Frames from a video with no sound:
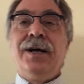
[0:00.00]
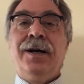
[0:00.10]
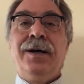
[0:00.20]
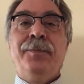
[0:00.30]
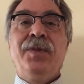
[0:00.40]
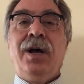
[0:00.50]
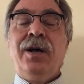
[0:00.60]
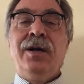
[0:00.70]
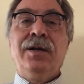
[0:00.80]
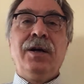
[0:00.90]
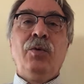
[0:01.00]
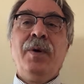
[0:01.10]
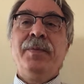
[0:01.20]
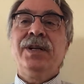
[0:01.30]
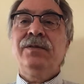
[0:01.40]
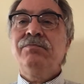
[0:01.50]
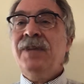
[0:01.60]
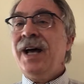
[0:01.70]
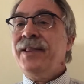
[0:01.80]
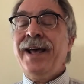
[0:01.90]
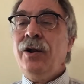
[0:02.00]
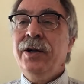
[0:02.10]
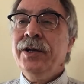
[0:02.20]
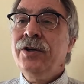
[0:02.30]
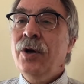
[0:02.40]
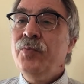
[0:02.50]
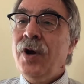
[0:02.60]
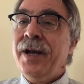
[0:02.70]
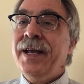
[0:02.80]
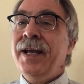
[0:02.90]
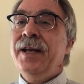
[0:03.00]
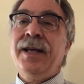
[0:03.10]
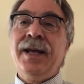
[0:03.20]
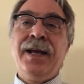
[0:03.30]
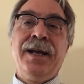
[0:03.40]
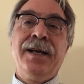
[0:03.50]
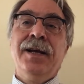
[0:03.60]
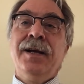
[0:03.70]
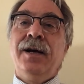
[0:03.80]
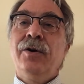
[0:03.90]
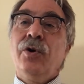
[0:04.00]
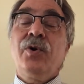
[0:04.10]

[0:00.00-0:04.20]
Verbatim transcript: um, uh, a woman not that long ago brought in a her,